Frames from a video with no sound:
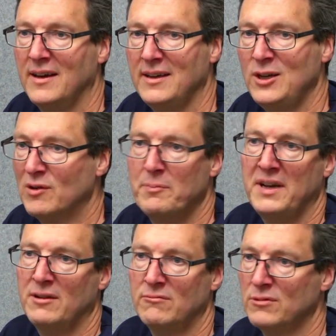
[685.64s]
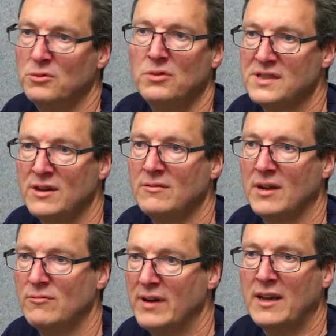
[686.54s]
European rules and
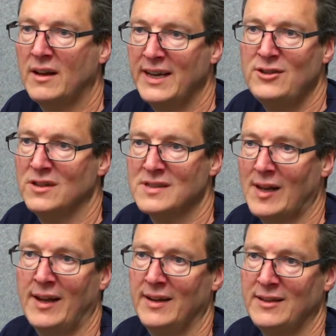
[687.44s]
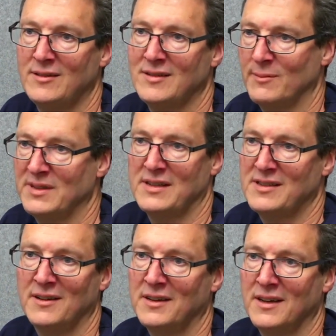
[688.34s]
regulations, clearly,
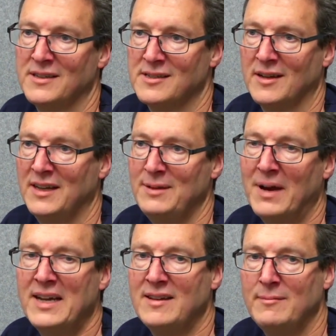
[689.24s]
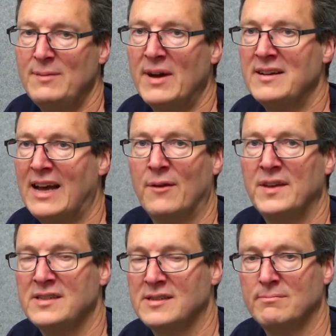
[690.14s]
Timotheus Hertges. And he made out
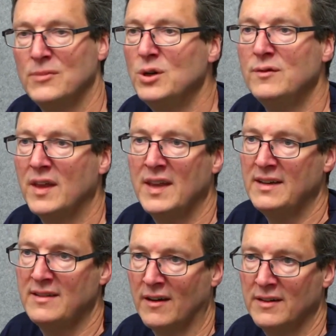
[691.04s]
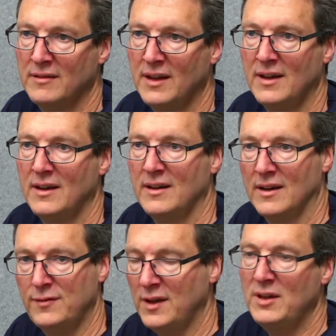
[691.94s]
this move that they'd done
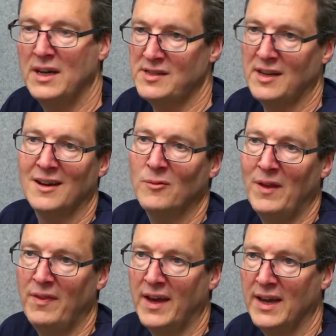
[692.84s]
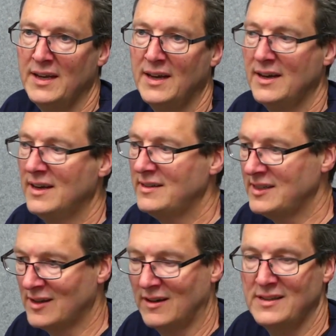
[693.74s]
a few years ago when they
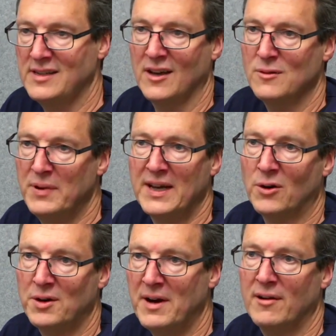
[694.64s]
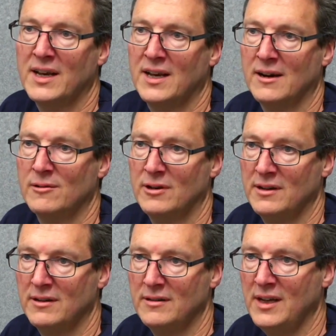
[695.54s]
decided to go big on America
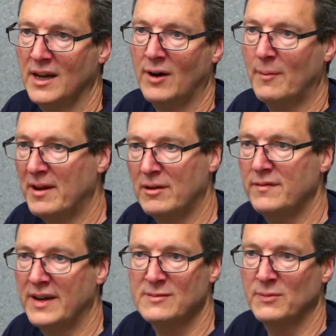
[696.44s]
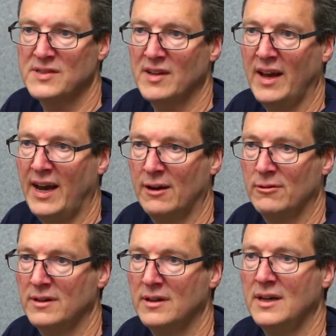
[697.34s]
and, up their investments
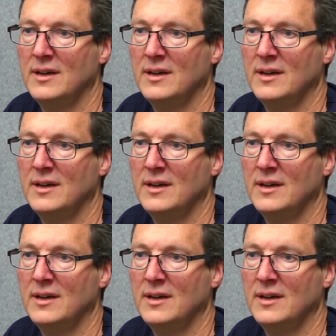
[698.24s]
there and